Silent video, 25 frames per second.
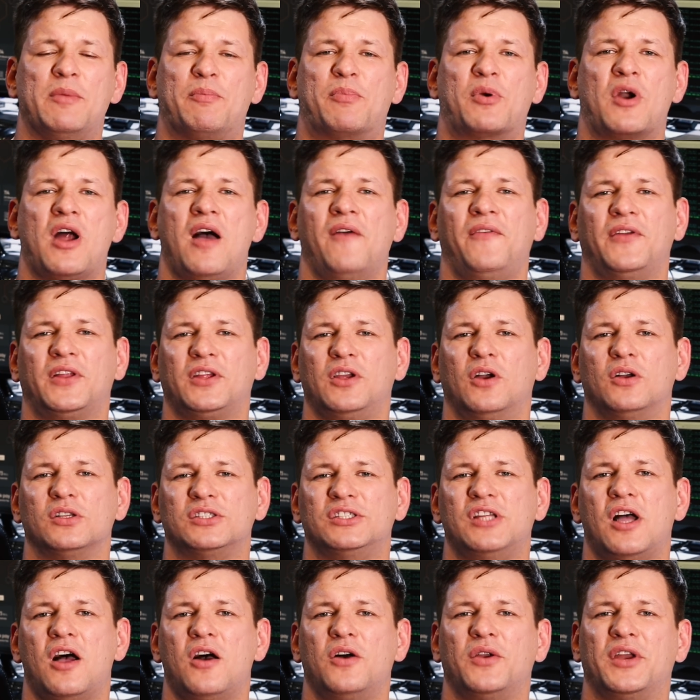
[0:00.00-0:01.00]
profit
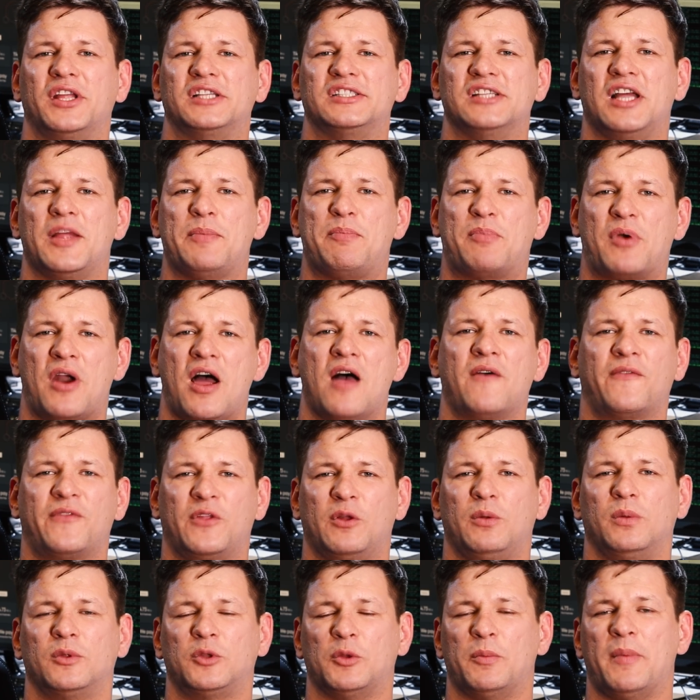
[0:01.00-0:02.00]
goes down, it's not
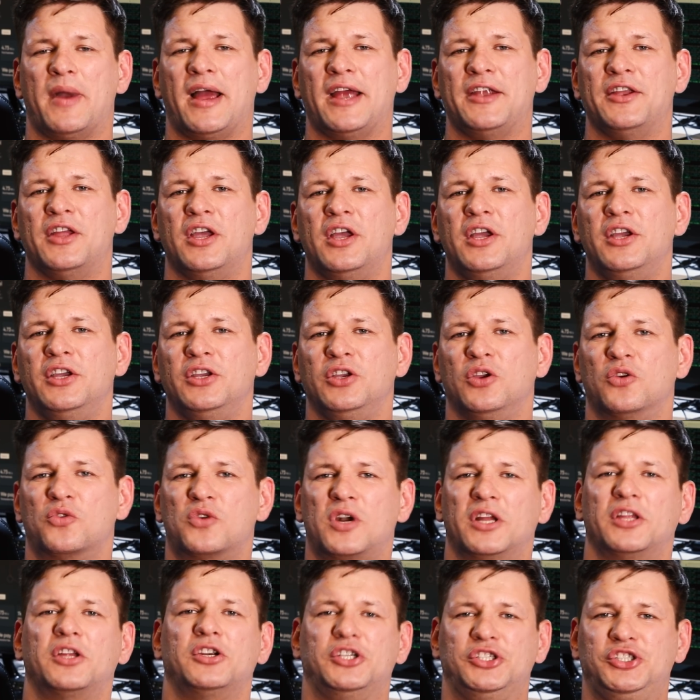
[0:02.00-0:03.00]
profitable to mine. You
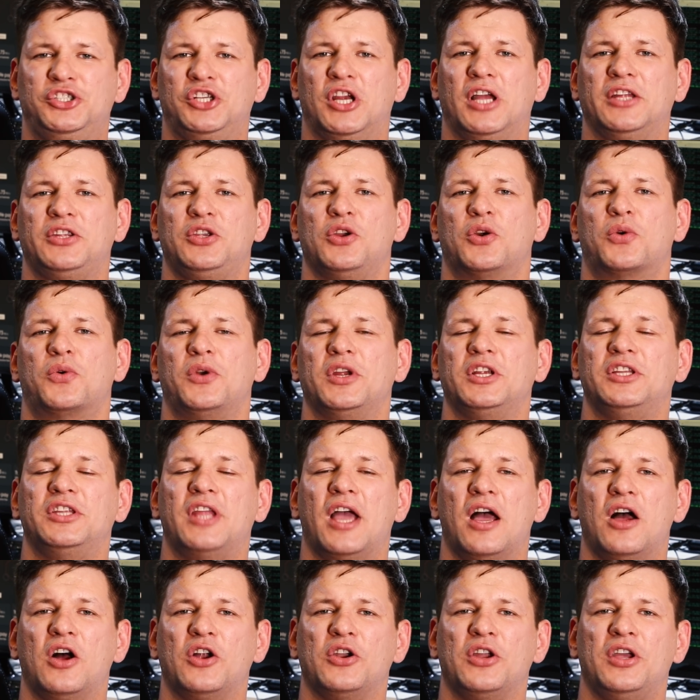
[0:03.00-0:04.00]
rather shut your rig
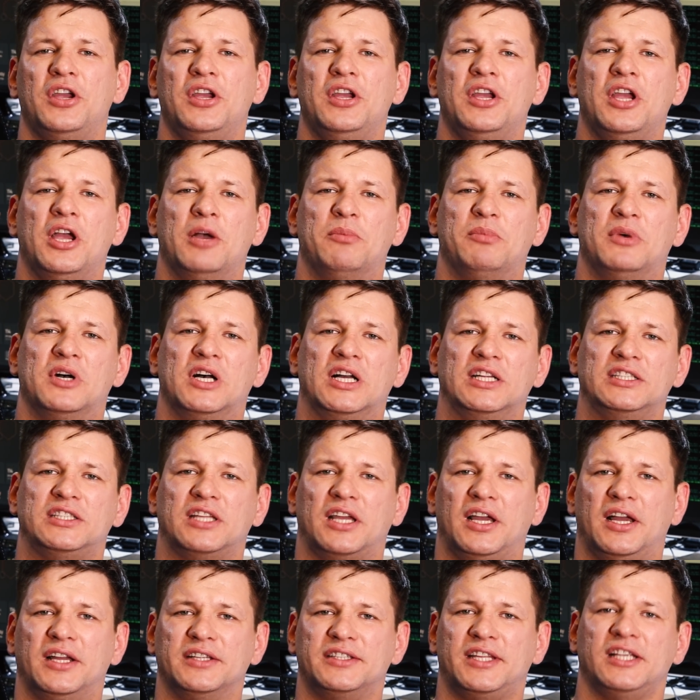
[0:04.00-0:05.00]
down. But
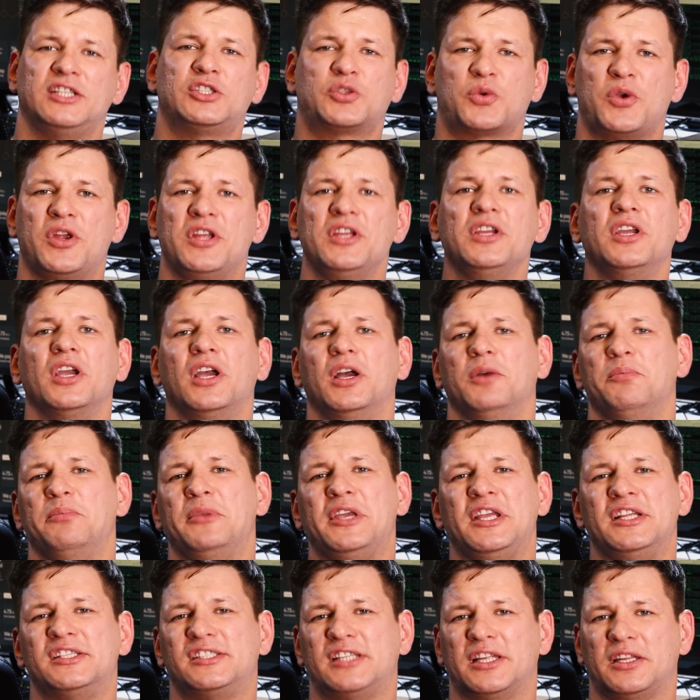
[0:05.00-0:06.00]
this rig
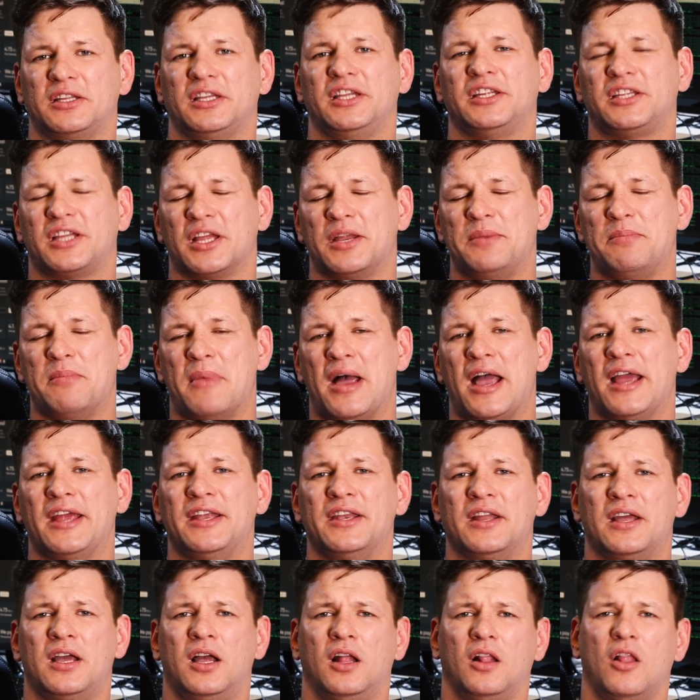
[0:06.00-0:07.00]
means that it can
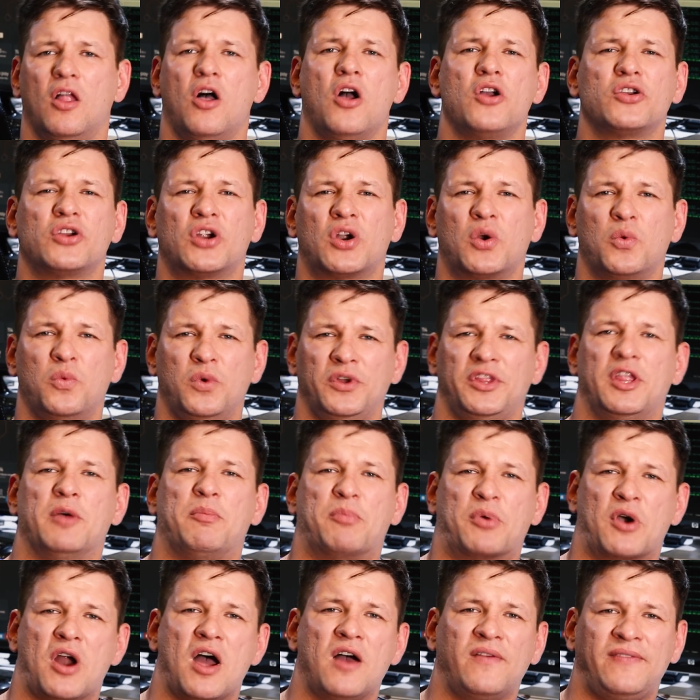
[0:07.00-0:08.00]
mine longer with a
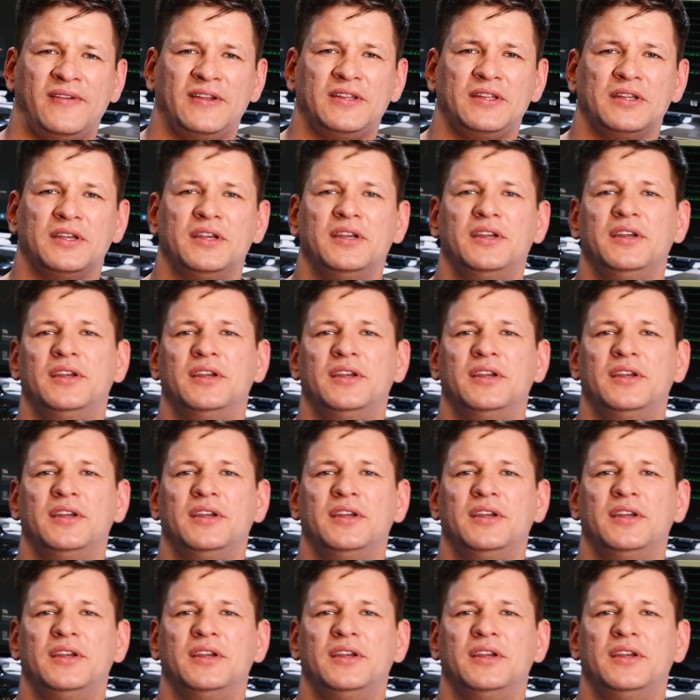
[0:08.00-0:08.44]
profit.